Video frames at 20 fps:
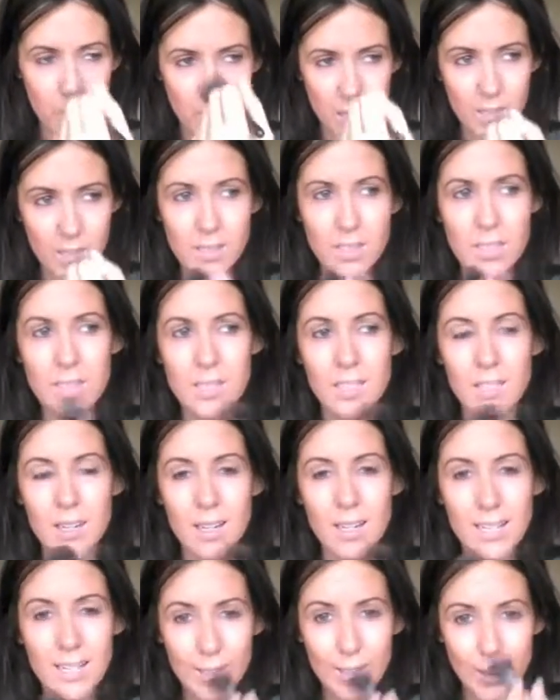because it's
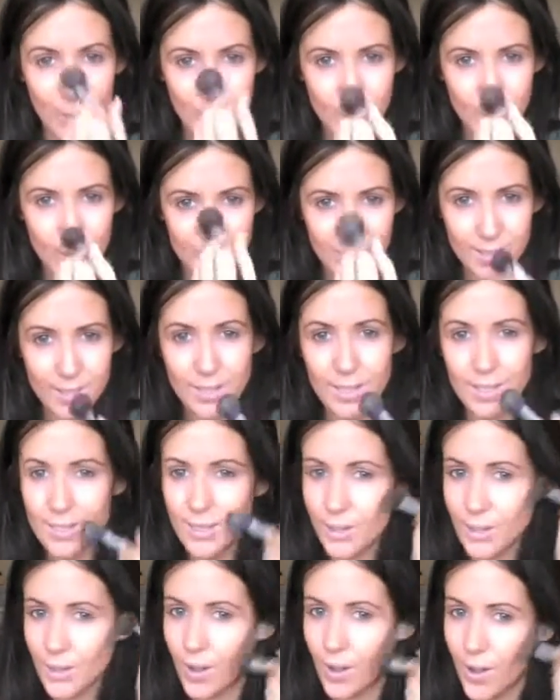slightly golden, so it's
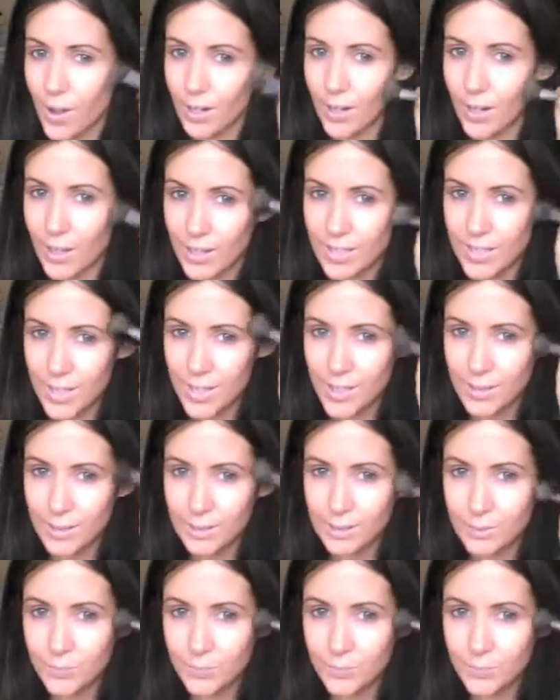like a highlighter.